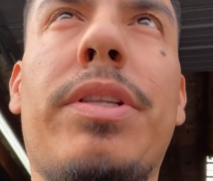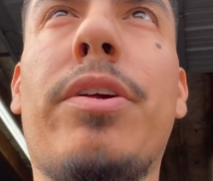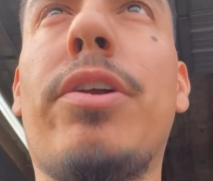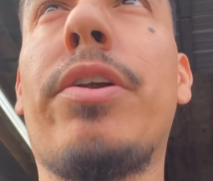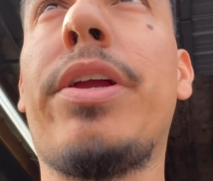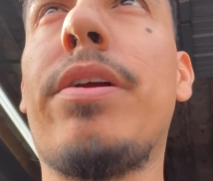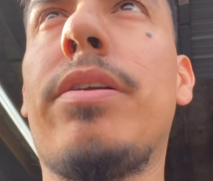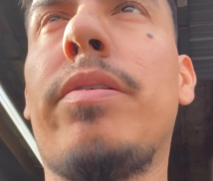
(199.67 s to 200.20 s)

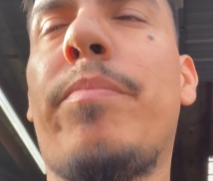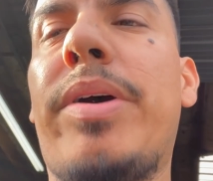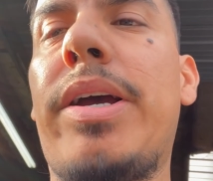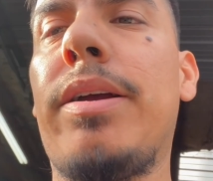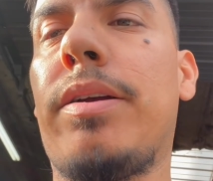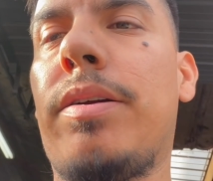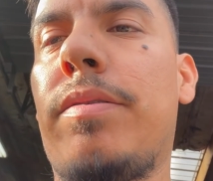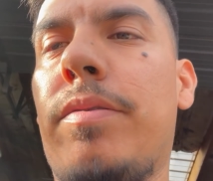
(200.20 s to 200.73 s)
they're here in the
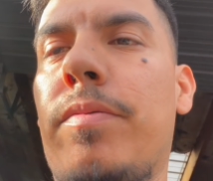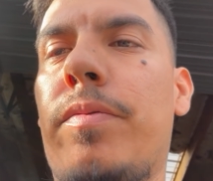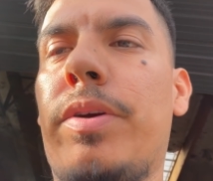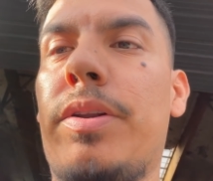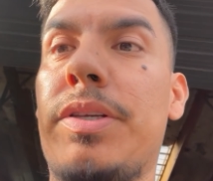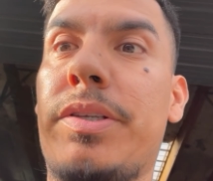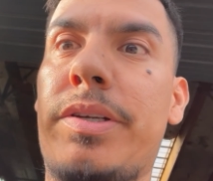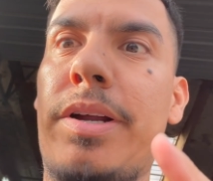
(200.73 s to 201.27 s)
back, we're
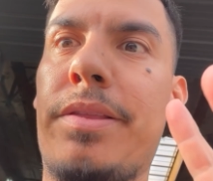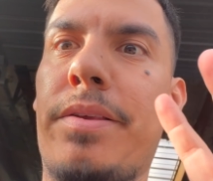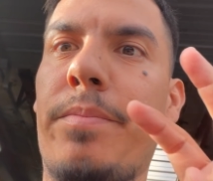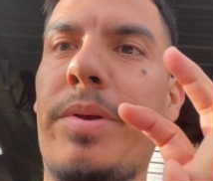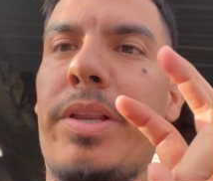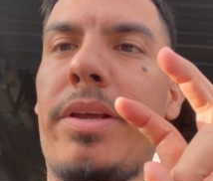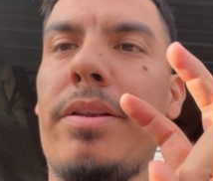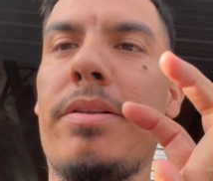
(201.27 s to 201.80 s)
gonna start the
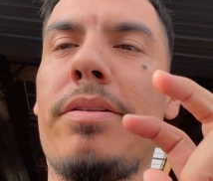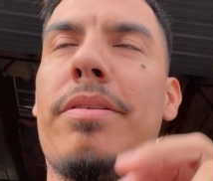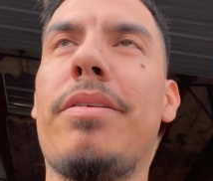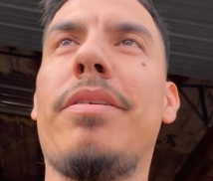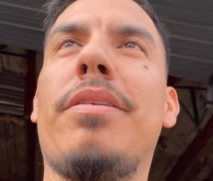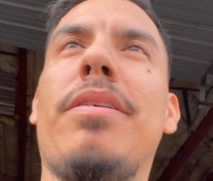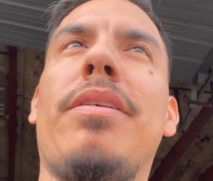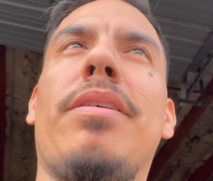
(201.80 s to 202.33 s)
meeting
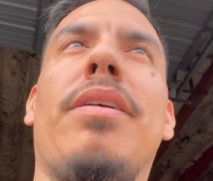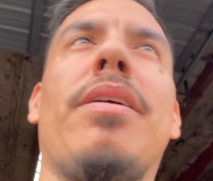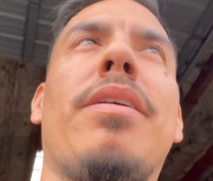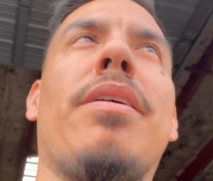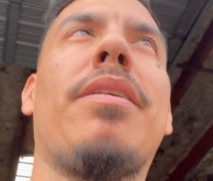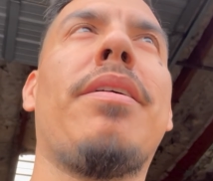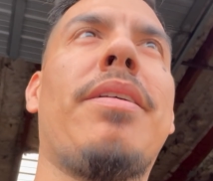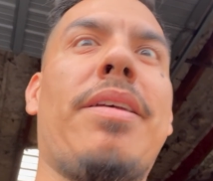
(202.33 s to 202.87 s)

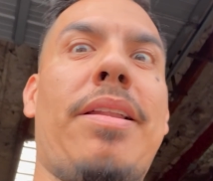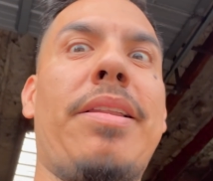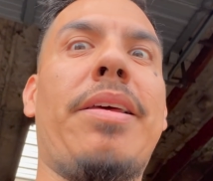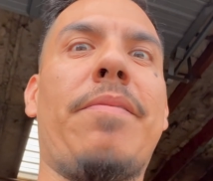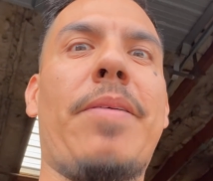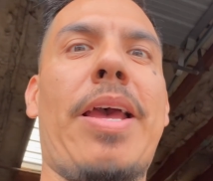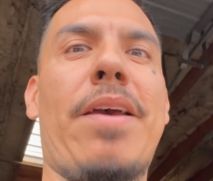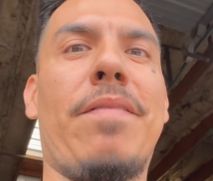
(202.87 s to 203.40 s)
and let
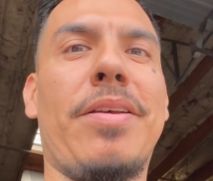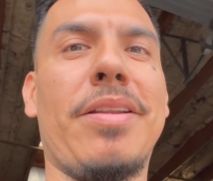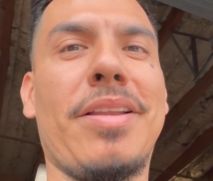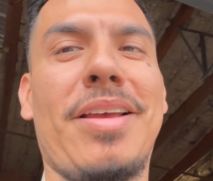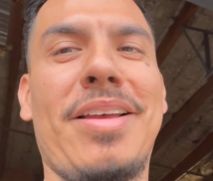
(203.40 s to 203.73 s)
them have it.